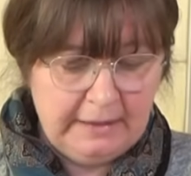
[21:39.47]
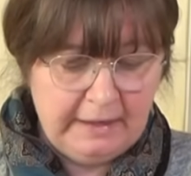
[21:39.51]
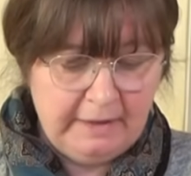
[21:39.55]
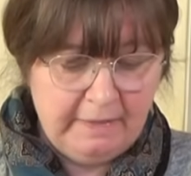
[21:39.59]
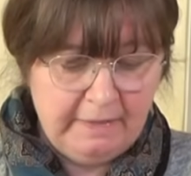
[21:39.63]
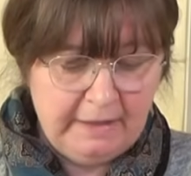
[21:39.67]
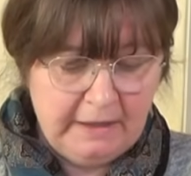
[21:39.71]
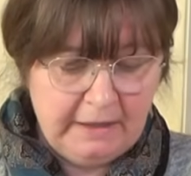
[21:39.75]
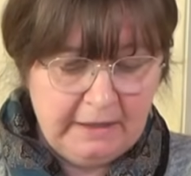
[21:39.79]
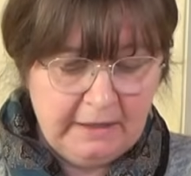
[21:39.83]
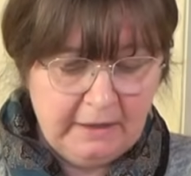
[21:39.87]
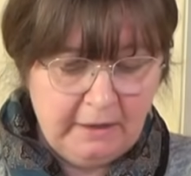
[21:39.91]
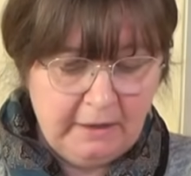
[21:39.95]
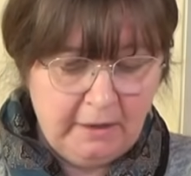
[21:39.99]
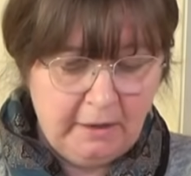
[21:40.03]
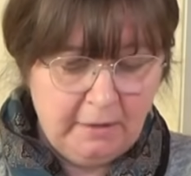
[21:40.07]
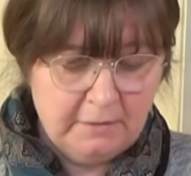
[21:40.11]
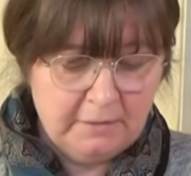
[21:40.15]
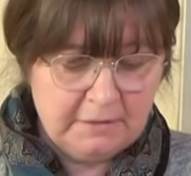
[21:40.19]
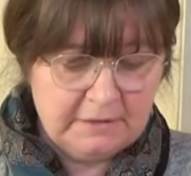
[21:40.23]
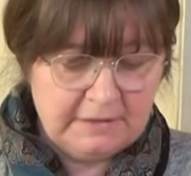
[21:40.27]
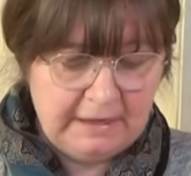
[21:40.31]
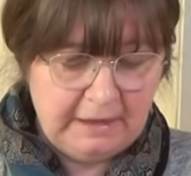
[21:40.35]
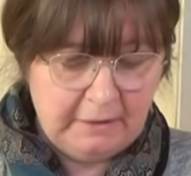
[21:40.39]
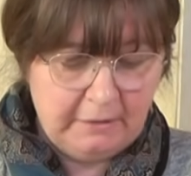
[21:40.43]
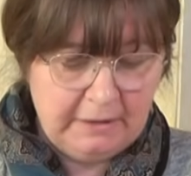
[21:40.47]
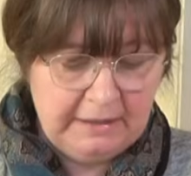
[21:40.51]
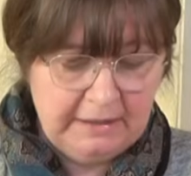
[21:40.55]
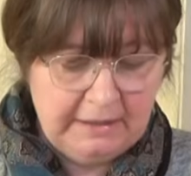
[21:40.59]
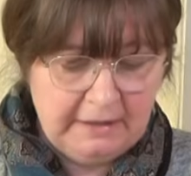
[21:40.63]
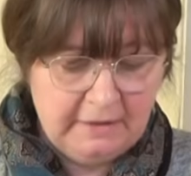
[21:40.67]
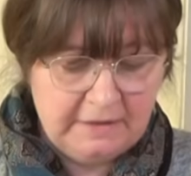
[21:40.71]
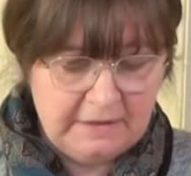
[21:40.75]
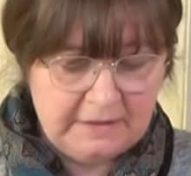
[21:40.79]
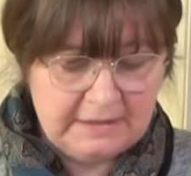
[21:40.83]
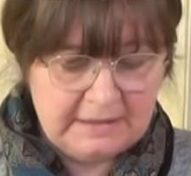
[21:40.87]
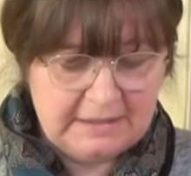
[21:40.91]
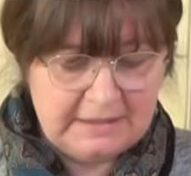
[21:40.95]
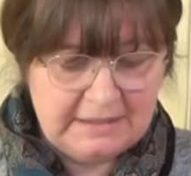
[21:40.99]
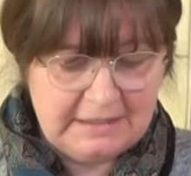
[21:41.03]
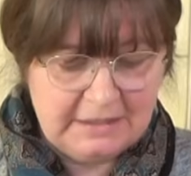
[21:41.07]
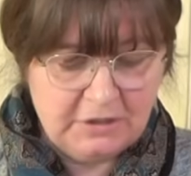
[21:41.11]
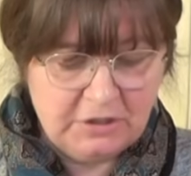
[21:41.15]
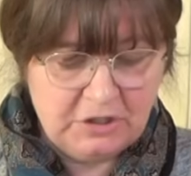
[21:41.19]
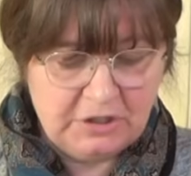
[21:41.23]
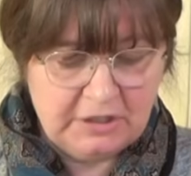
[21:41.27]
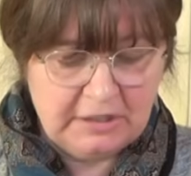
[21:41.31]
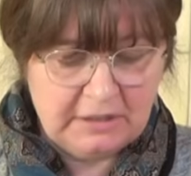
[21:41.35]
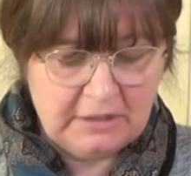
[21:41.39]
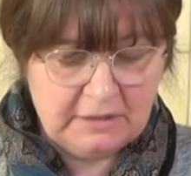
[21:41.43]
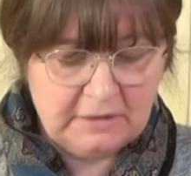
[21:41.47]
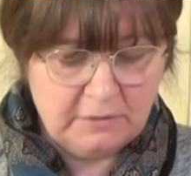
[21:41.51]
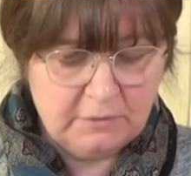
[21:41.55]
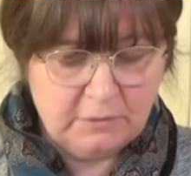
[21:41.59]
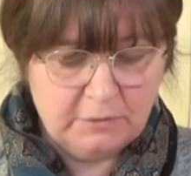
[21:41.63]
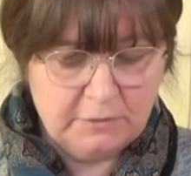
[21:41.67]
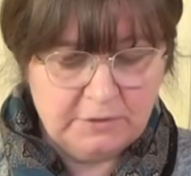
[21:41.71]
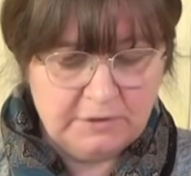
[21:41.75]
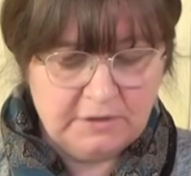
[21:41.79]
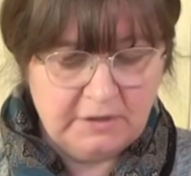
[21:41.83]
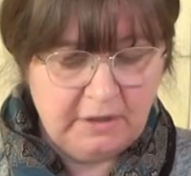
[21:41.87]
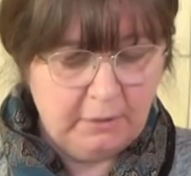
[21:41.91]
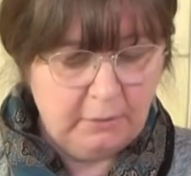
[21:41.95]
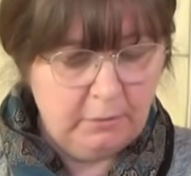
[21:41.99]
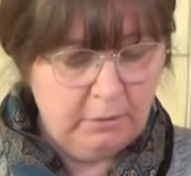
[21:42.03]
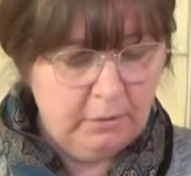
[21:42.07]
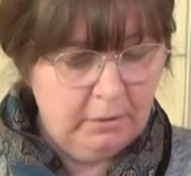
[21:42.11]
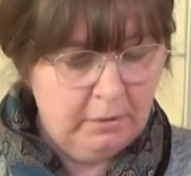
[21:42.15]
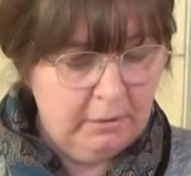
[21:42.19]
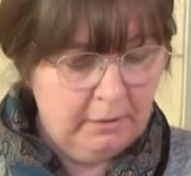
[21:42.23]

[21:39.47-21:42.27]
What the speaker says: And then it goes down here. This stitching is also